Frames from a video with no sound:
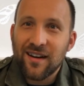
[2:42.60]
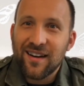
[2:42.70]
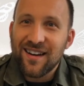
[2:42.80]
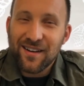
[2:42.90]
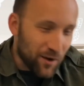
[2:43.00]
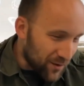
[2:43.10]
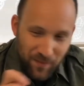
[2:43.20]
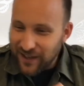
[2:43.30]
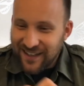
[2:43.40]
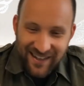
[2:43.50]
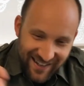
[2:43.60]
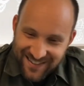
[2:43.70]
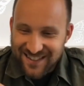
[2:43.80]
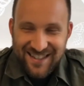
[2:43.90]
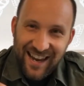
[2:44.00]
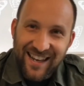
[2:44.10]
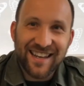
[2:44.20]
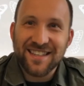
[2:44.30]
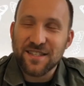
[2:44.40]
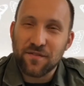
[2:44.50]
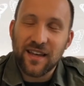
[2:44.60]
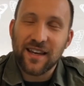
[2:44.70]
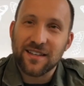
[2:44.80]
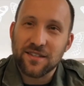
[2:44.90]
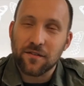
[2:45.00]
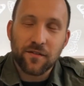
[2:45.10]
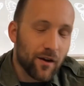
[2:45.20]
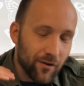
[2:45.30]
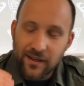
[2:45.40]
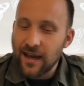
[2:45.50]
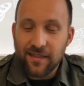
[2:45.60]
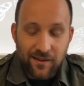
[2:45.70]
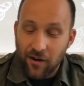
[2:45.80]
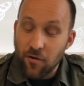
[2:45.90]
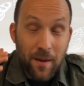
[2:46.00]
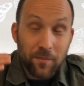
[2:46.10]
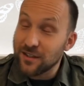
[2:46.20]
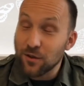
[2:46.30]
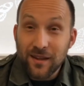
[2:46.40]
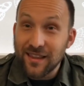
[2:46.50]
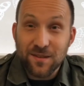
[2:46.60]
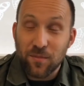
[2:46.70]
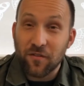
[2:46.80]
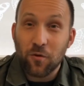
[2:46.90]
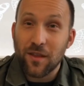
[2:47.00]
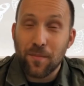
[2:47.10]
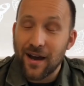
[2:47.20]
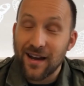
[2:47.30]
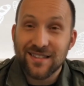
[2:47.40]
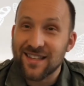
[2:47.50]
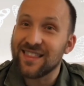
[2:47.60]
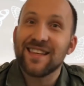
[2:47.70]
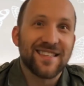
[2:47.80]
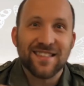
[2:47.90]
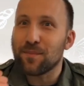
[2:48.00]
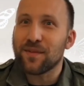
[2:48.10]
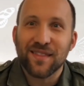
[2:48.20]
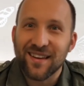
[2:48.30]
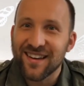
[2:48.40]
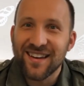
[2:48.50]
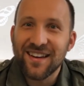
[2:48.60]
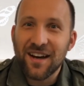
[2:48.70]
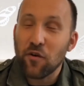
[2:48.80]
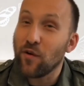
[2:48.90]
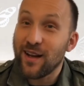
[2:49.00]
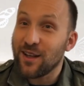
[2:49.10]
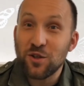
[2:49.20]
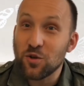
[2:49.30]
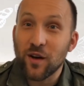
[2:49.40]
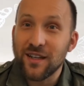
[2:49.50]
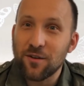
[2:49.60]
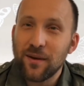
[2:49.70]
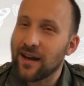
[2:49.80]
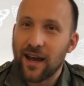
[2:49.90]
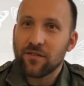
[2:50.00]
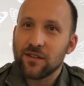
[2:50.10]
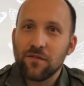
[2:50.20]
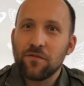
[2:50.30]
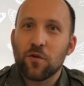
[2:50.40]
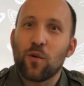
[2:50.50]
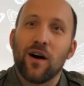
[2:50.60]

I was making checklists of things of, oh yeah, I remember doing this before in the past, and this is something that I really enjoy doing and I haven't done for a while.